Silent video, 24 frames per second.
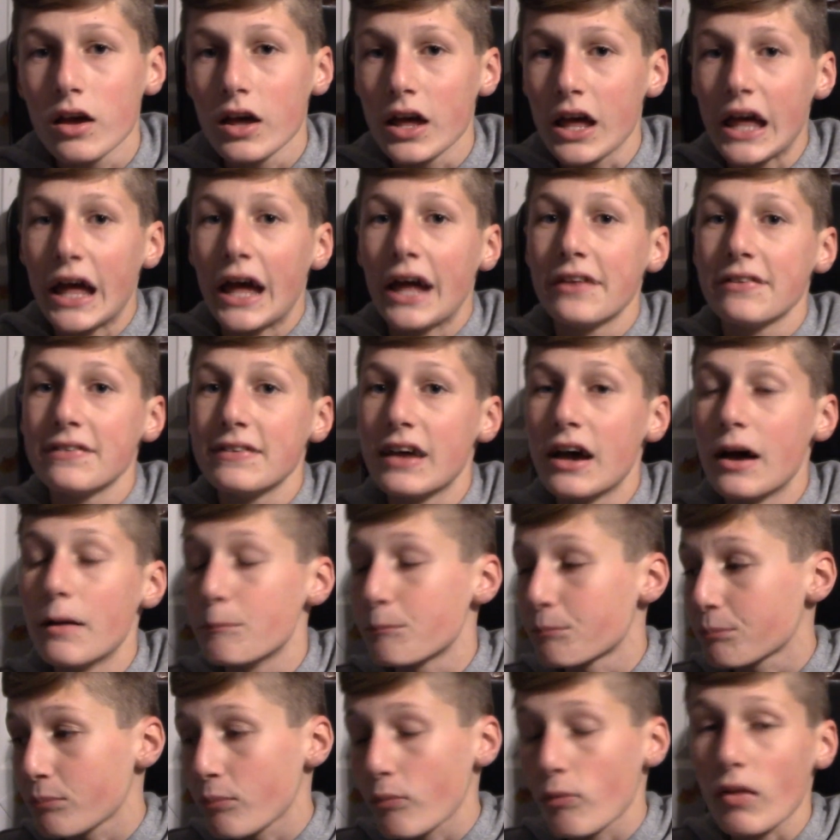and um,
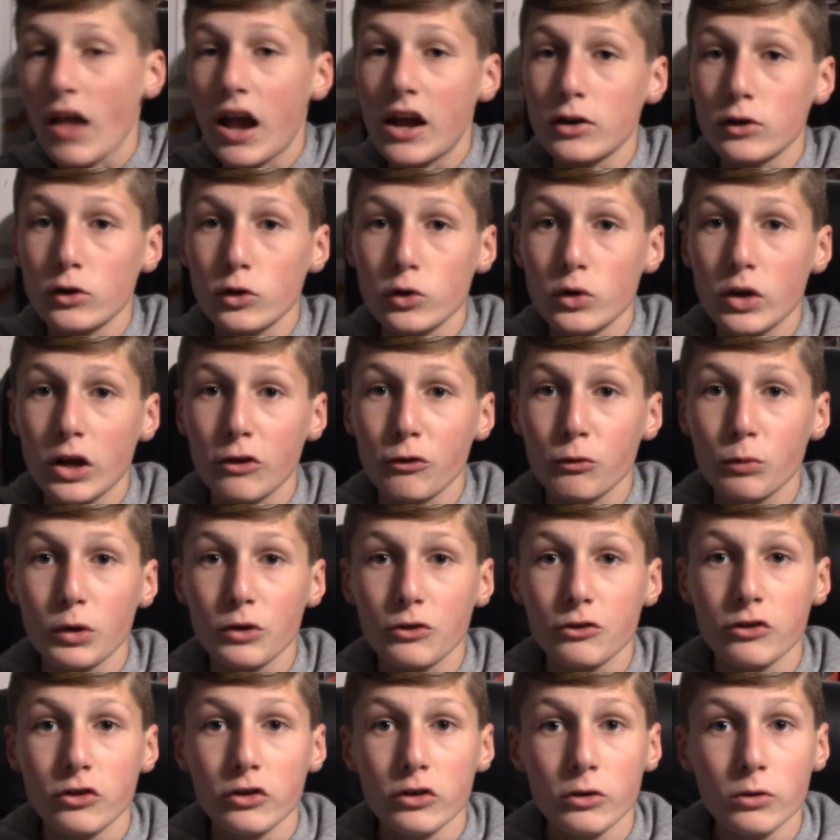I know you guys will
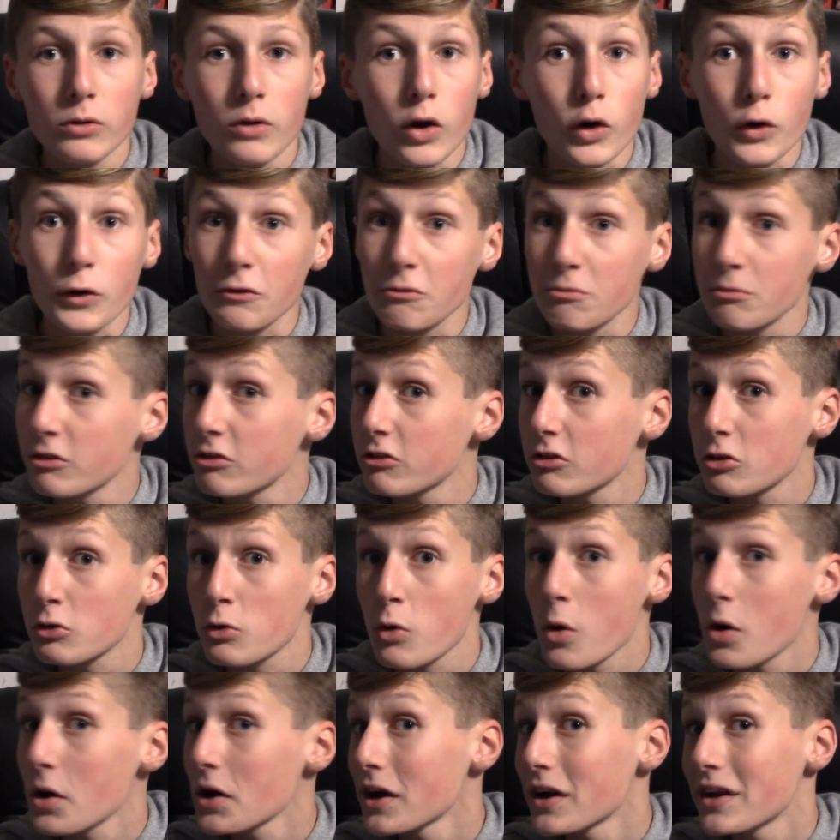too. Christmas
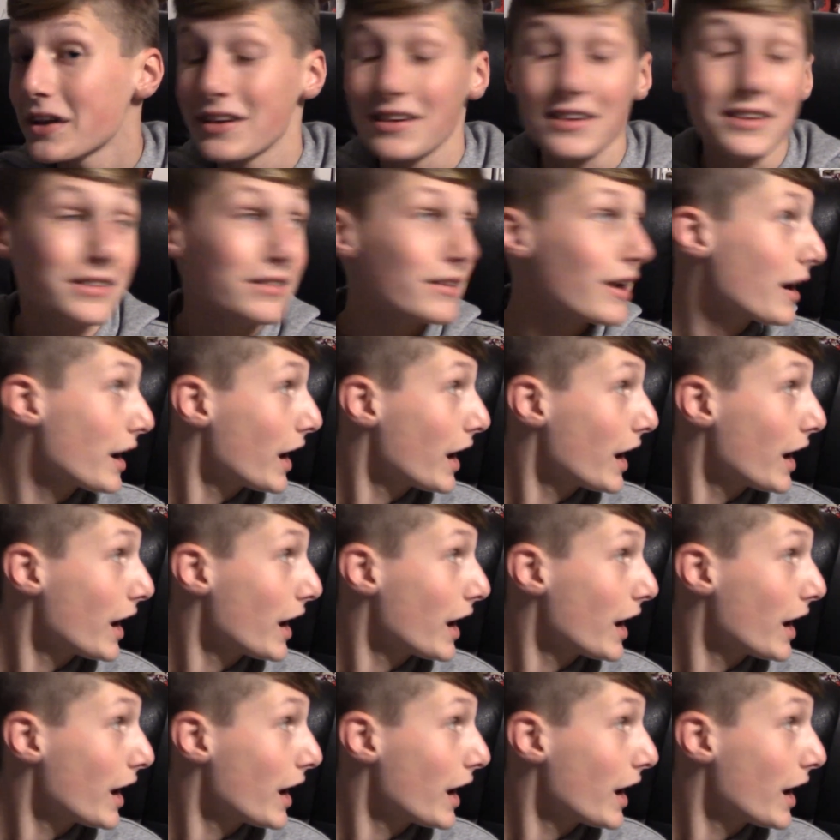decor is, I